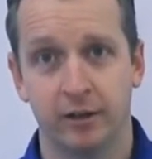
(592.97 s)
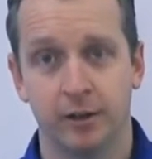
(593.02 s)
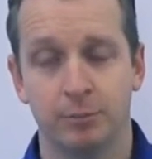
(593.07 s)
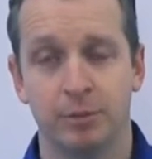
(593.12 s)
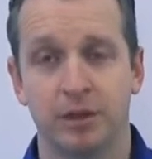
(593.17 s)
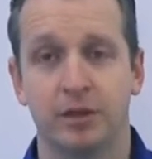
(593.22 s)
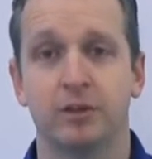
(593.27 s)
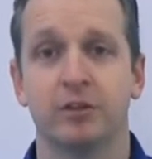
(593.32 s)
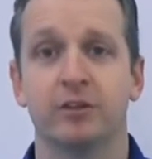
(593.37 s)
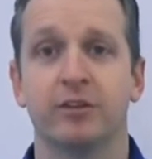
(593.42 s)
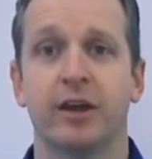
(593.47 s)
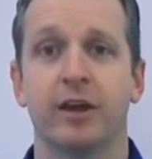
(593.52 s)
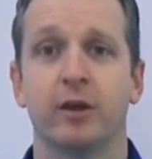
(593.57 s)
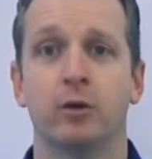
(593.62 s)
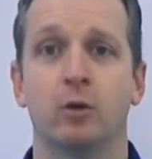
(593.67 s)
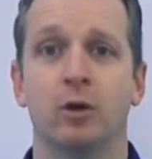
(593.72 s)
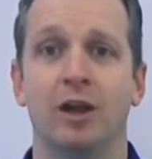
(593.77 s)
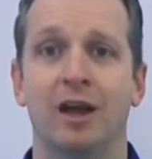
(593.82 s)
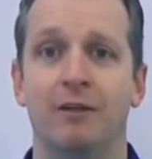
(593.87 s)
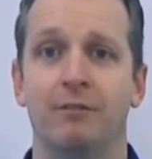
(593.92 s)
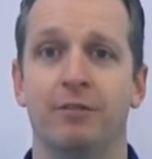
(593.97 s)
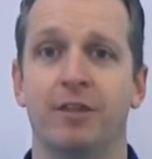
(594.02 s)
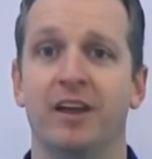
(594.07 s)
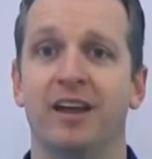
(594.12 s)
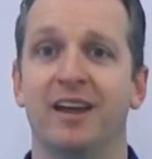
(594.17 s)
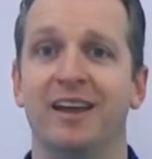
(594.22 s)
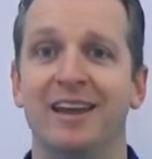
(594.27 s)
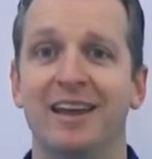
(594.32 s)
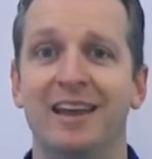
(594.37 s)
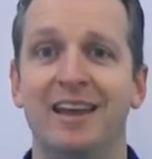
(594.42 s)
because they all have
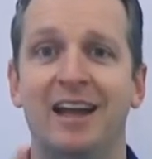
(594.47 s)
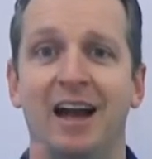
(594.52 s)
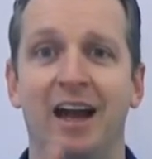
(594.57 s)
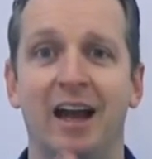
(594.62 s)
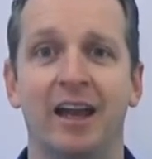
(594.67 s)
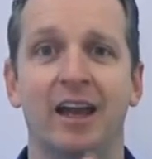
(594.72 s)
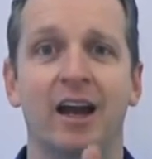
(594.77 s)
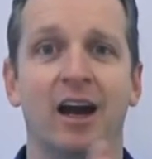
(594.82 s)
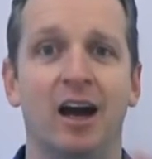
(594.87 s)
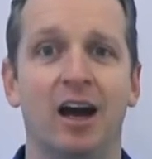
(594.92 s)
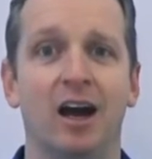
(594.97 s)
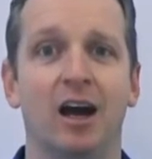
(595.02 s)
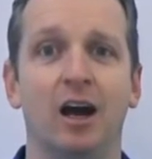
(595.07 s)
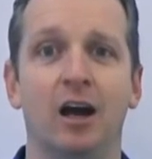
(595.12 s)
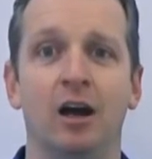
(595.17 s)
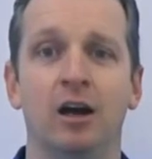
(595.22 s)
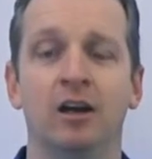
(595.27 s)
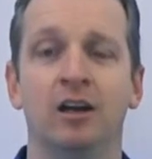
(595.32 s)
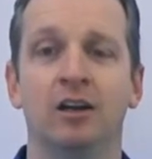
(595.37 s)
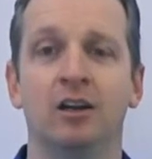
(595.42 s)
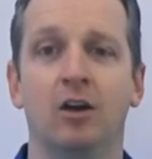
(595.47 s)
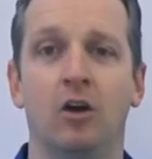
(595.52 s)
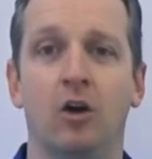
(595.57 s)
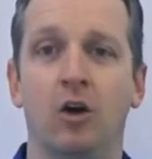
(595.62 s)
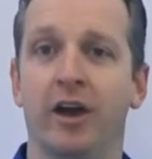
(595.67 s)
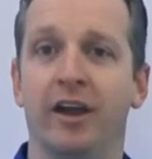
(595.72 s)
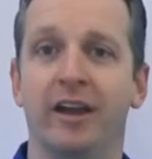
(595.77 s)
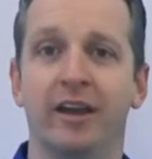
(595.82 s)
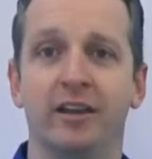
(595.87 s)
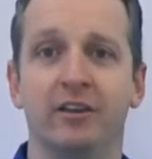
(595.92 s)
the E-A-R,
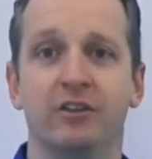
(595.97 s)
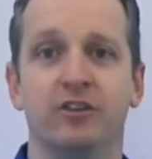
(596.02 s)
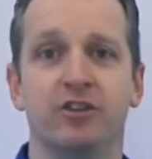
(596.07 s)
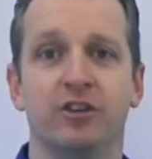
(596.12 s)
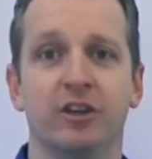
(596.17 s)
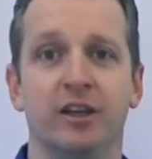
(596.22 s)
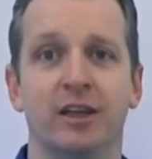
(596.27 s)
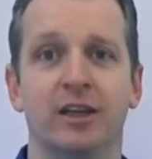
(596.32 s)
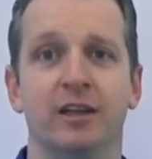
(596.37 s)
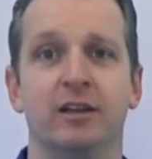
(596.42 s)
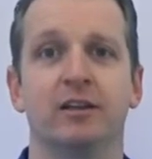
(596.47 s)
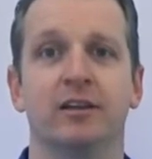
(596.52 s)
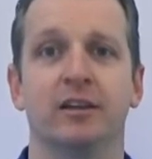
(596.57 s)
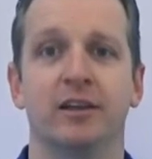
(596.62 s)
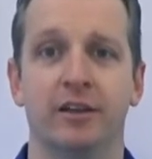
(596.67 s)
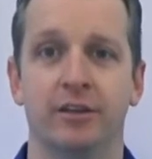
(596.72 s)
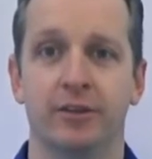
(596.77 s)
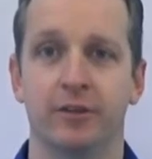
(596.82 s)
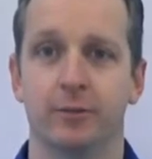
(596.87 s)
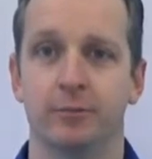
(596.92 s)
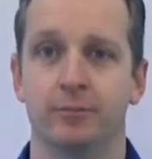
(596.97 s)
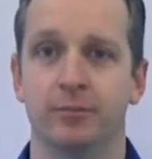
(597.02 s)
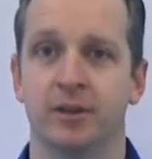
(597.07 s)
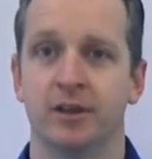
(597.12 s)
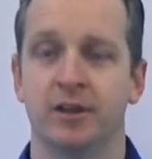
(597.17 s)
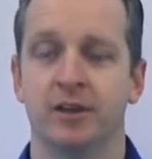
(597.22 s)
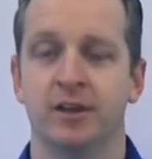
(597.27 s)
I-N-G in them.